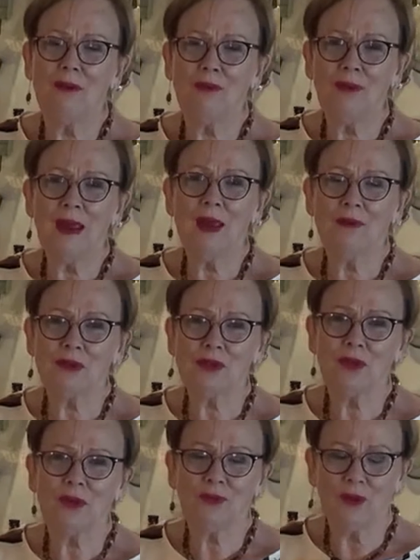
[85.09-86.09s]
flavour
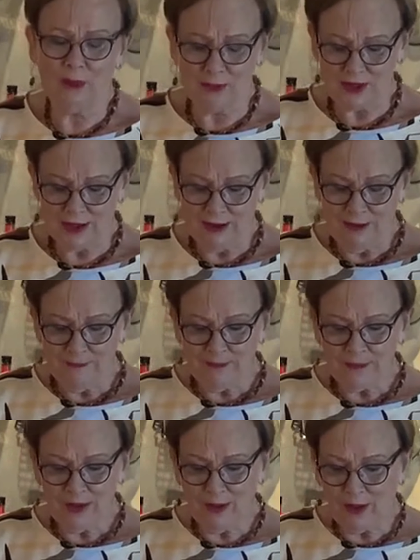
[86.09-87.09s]
from it.
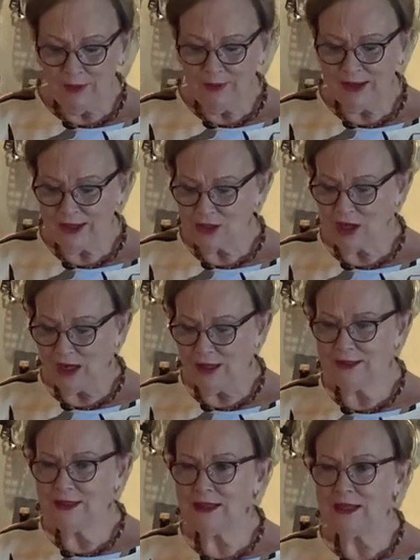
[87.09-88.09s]
Now I'm not actually
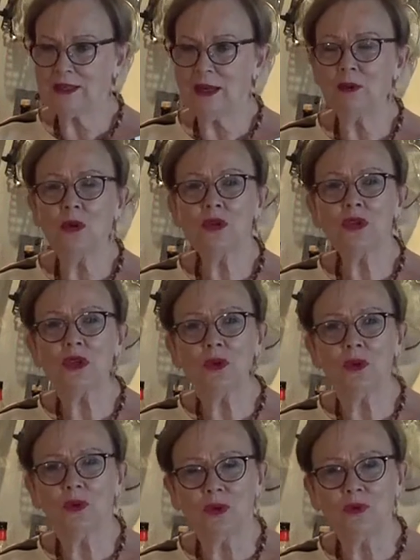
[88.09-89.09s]
icing this, I'm going to
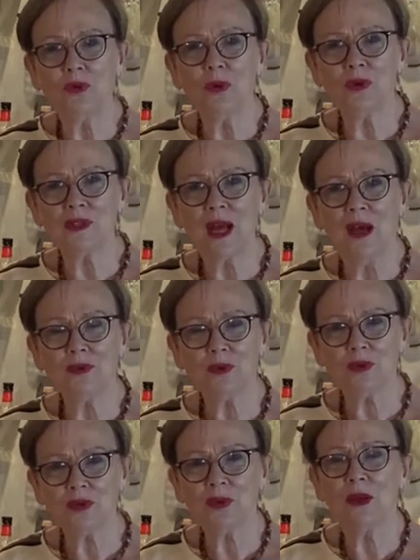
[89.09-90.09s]
do it with fruits
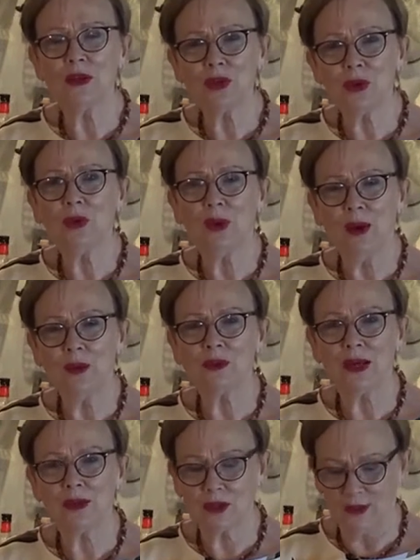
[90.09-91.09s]
afterwards, so I'll show you how
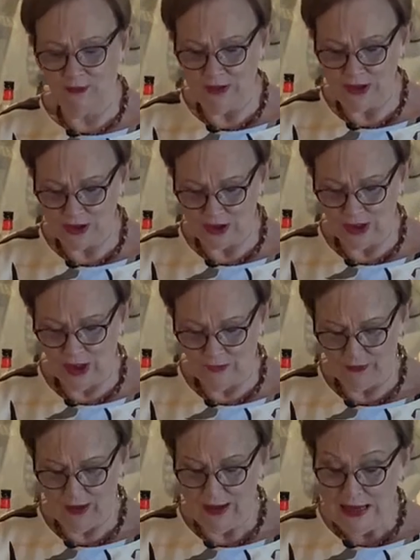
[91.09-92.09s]
to actually finish it off.
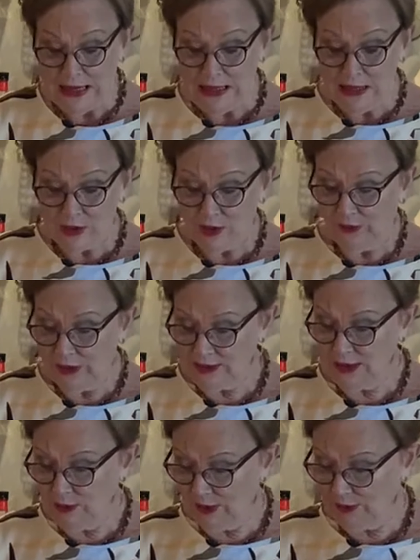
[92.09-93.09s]
So first
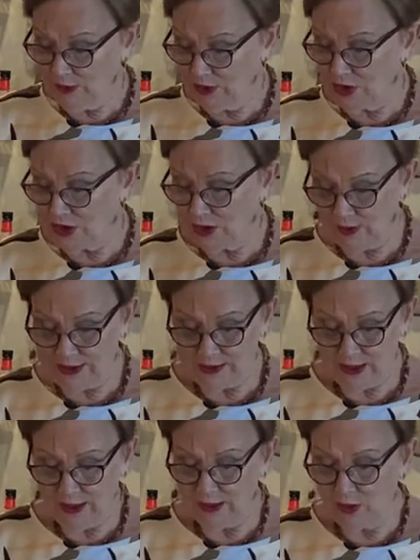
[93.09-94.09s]
thing what I'm going to do is
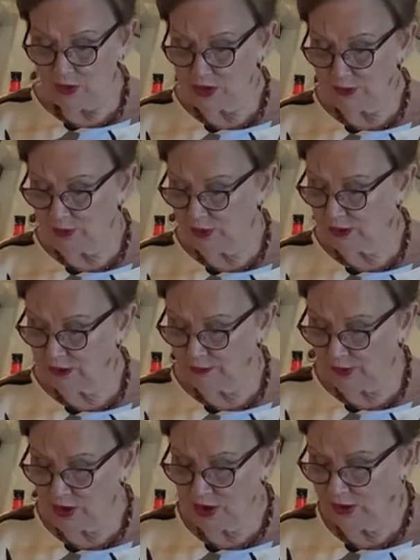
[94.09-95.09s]
I'm going to put the
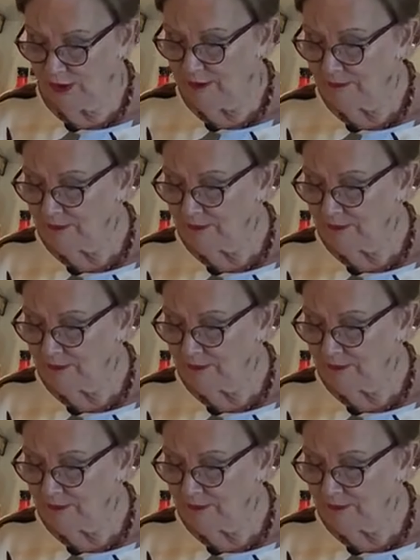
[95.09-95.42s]
butter